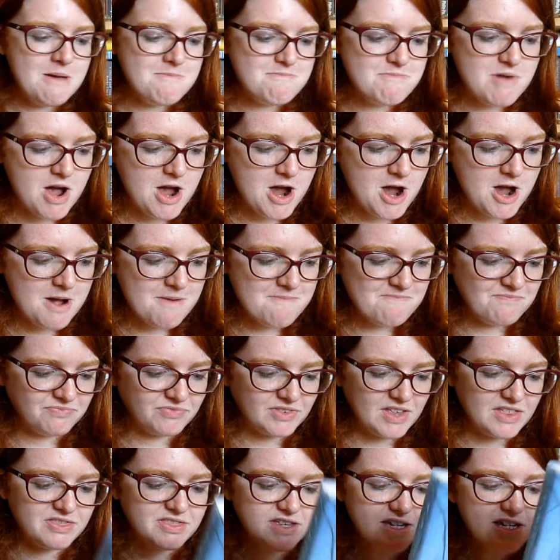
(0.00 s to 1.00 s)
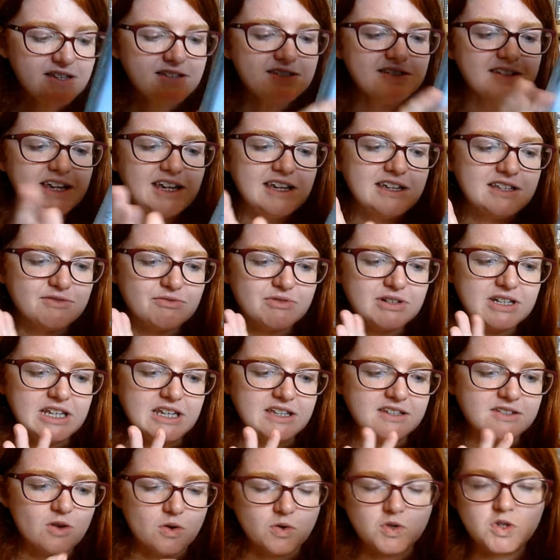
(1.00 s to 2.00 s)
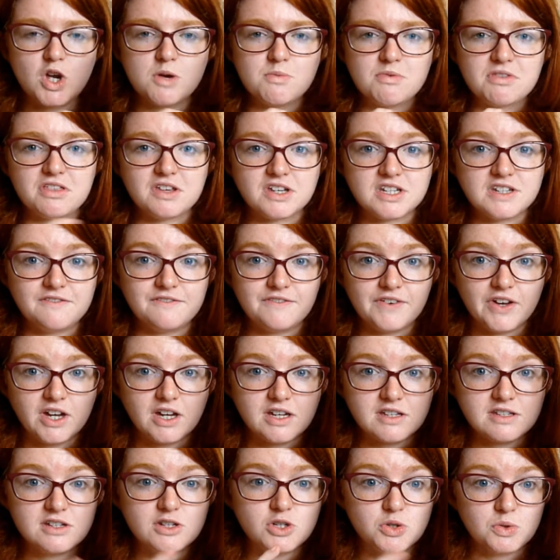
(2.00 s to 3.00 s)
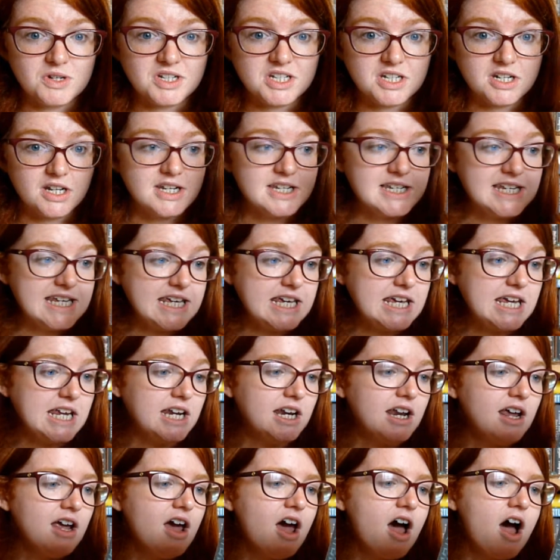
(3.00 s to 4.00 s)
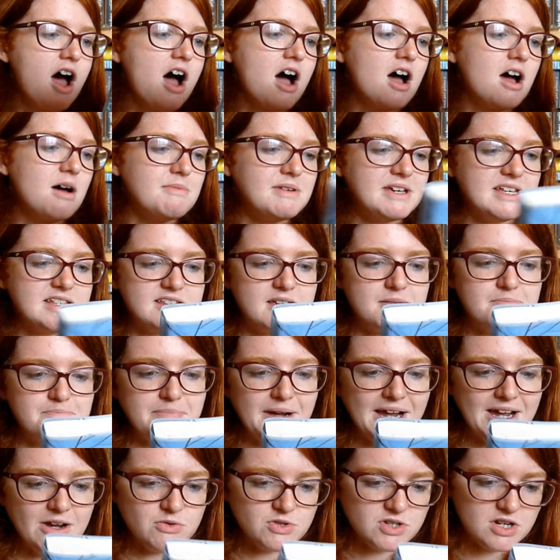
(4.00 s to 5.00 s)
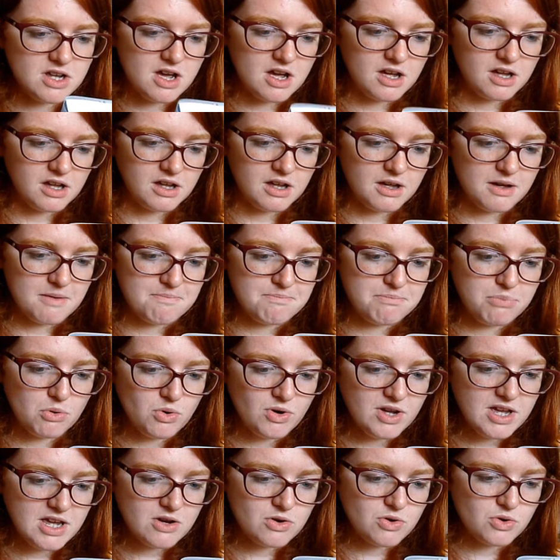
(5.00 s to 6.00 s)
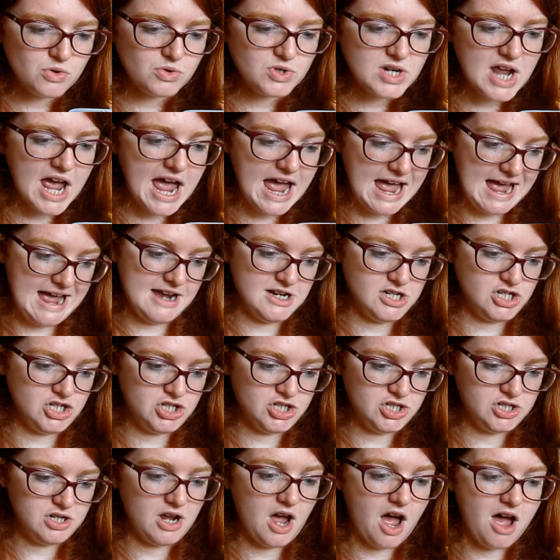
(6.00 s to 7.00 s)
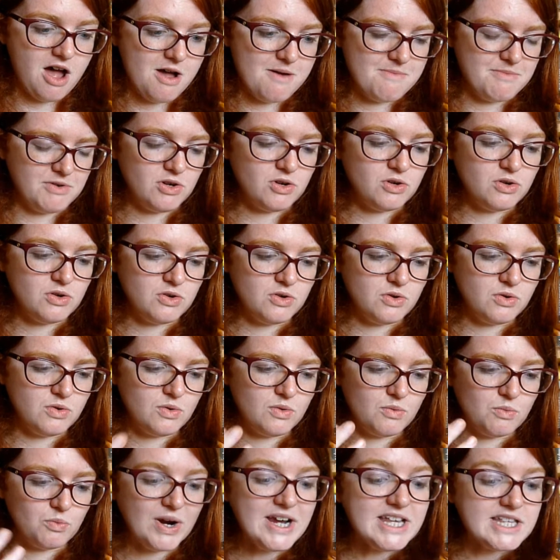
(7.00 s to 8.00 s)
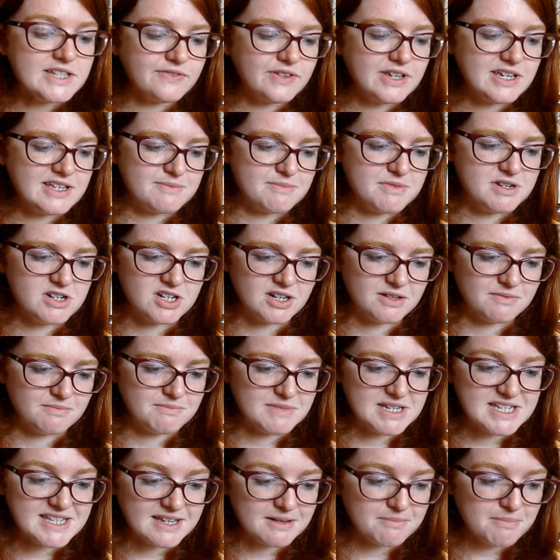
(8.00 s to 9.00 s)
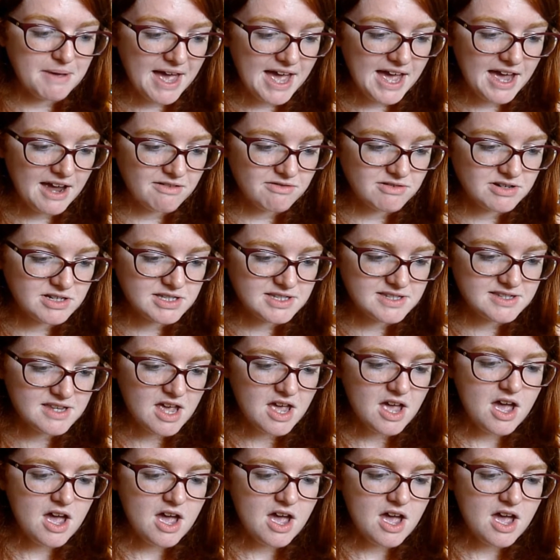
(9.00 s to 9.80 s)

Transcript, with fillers: But um, this is released October thirty-first, twenty nineteen. Um, it's about a boy called Ash um, who waits for his mission missing parents.